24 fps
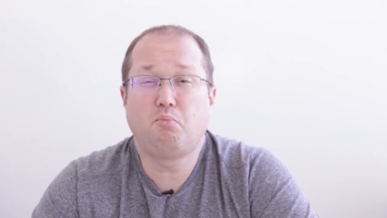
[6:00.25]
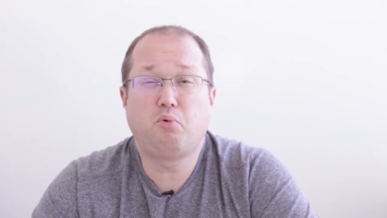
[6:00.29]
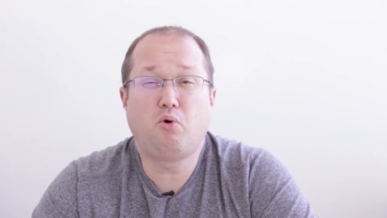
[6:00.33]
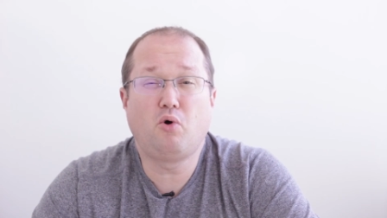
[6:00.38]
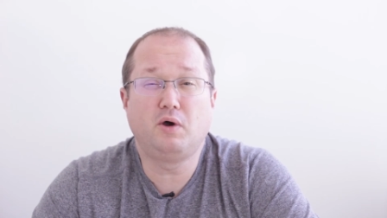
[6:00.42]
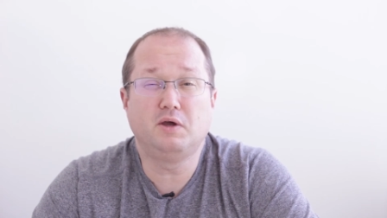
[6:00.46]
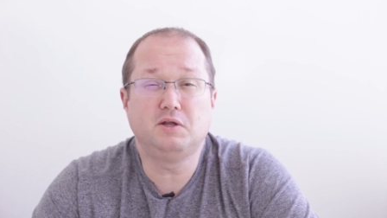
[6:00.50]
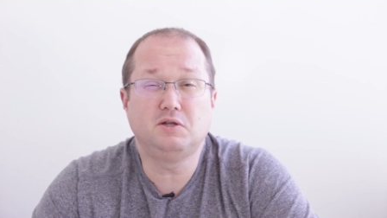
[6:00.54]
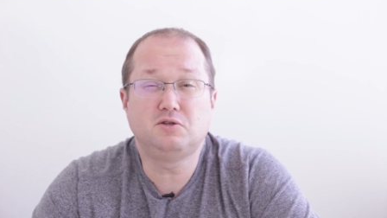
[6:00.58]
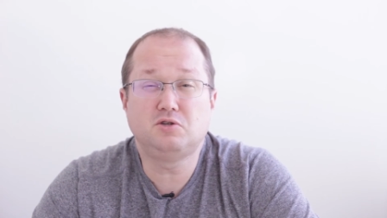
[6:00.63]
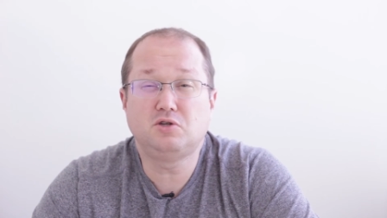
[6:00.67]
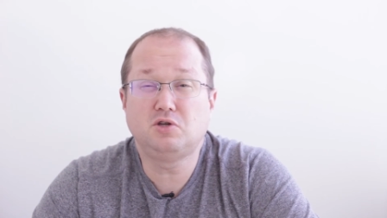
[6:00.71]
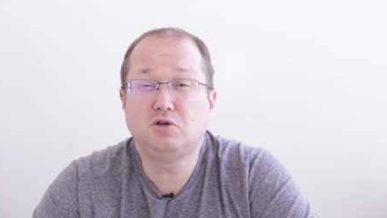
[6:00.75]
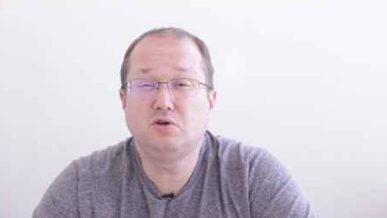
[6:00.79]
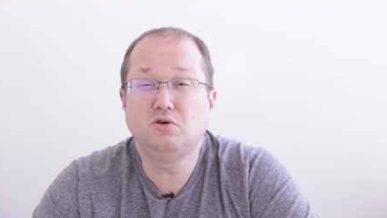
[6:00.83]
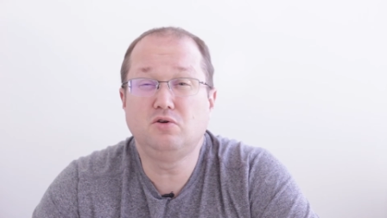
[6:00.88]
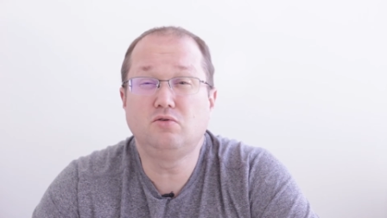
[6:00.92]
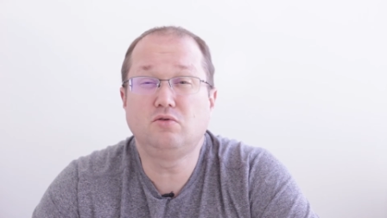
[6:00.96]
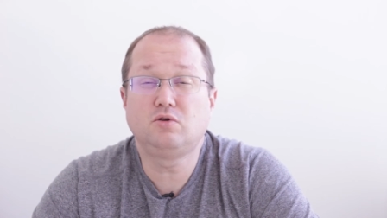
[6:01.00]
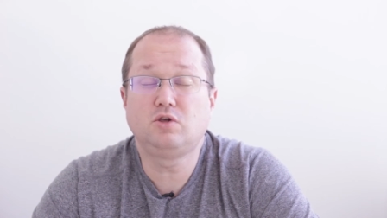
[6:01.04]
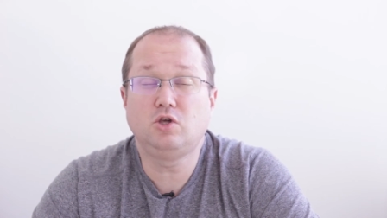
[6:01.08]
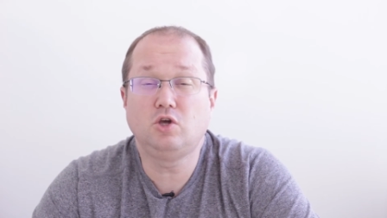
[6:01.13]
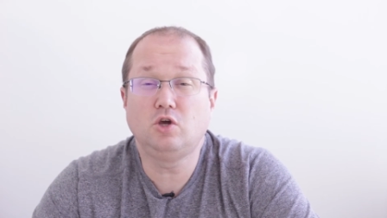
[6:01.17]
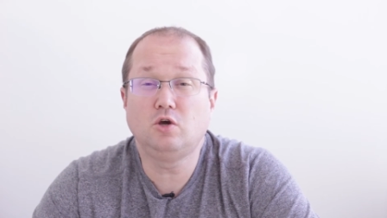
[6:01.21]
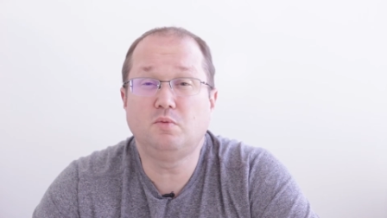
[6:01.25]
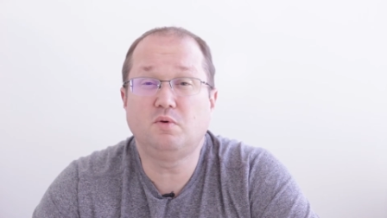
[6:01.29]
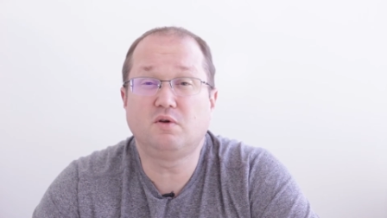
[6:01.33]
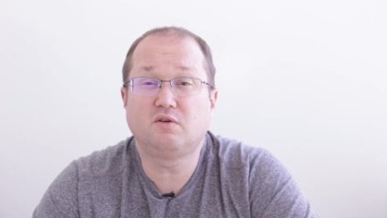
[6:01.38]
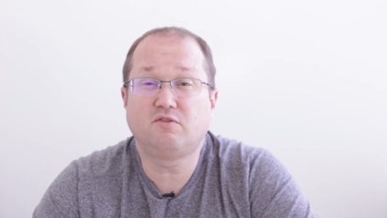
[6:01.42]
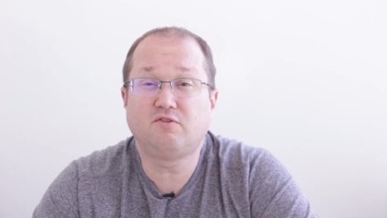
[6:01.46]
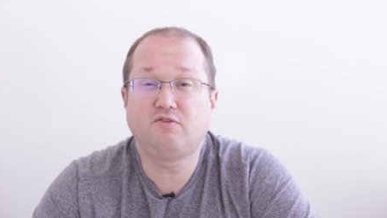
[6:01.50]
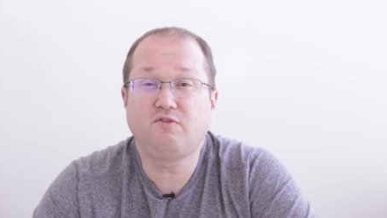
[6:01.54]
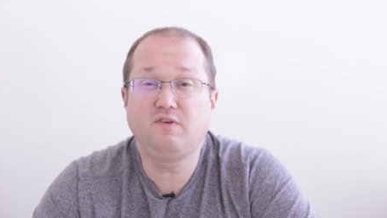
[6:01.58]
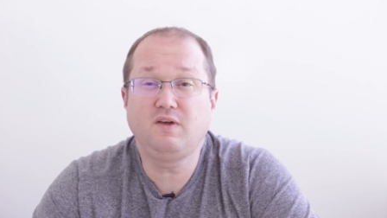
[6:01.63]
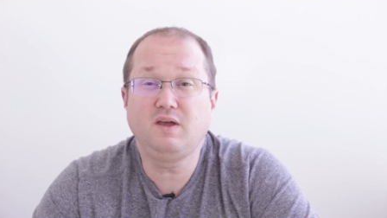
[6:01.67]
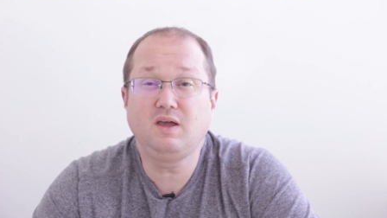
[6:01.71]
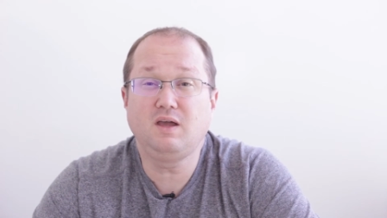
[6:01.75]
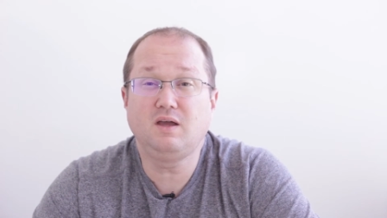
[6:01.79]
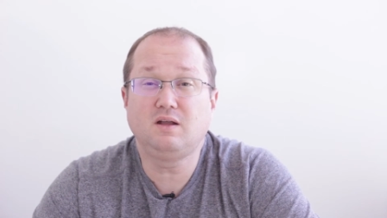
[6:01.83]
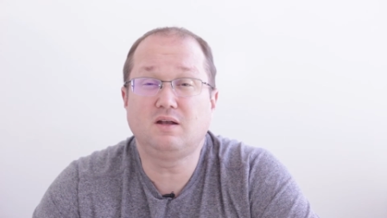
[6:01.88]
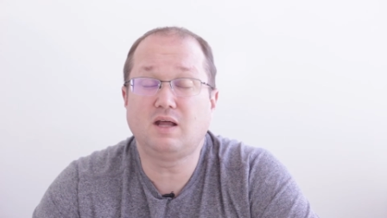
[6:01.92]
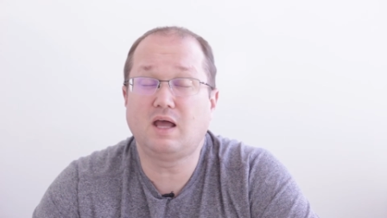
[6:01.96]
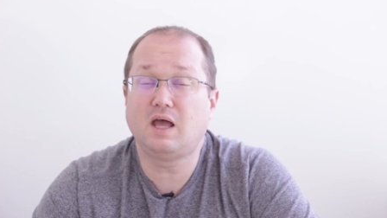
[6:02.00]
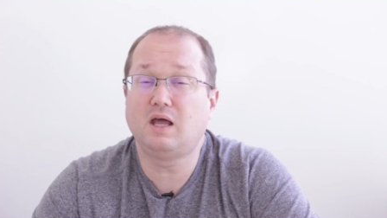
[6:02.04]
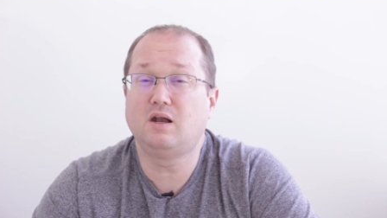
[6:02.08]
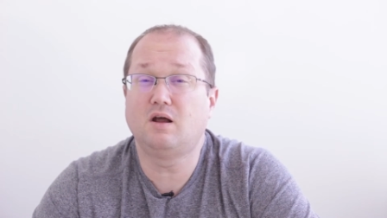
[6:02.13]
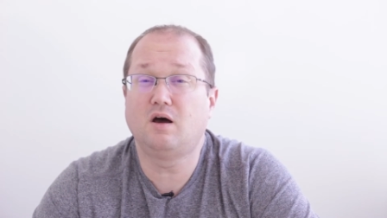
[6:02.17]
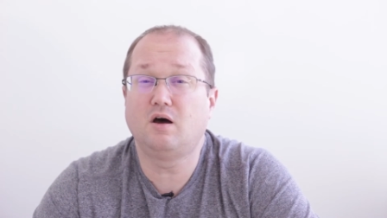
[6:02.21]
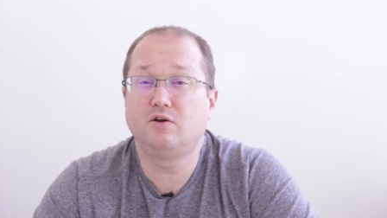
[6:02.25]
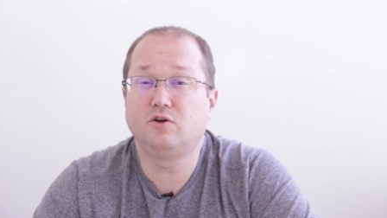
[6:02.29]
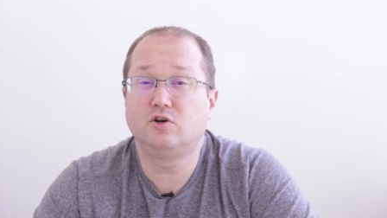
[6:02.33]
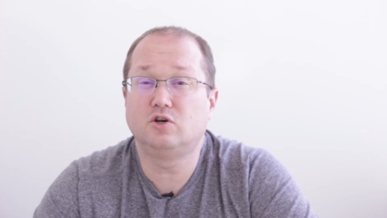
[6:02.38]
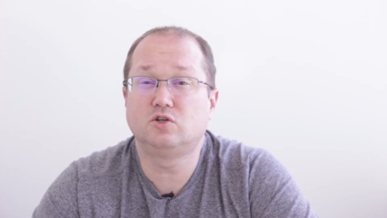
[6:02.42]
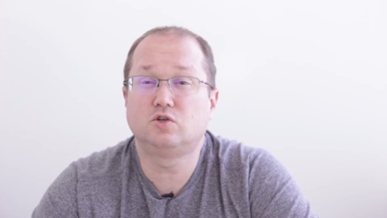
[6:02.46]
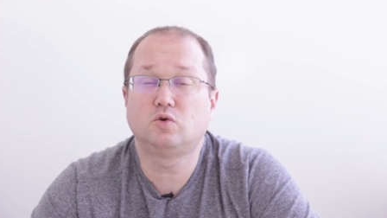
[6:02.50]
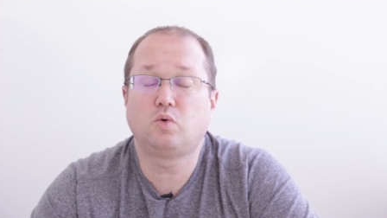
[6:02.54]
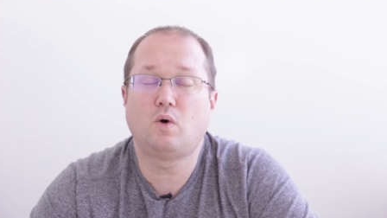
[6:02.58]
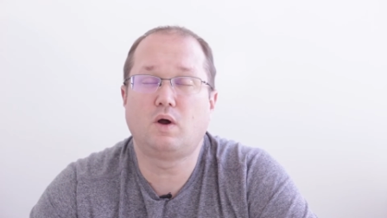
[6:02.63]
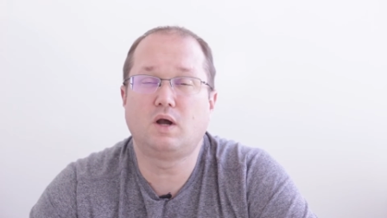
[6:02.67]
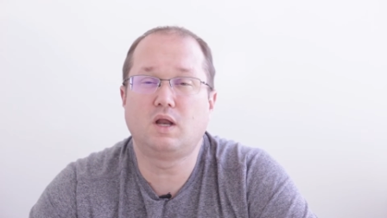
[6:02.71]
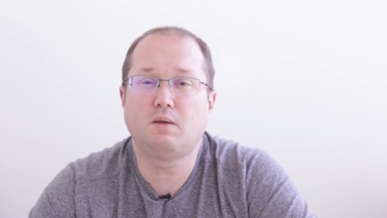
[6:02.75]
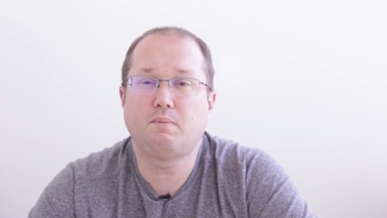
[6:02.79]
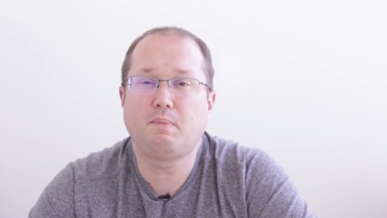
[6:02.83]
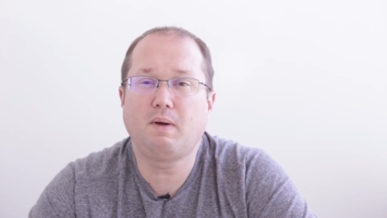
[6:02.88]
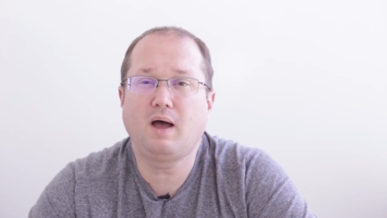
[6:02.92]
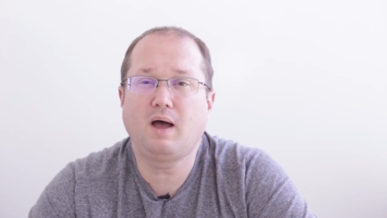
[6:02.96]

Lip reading: 0.2 cubic feet and under 20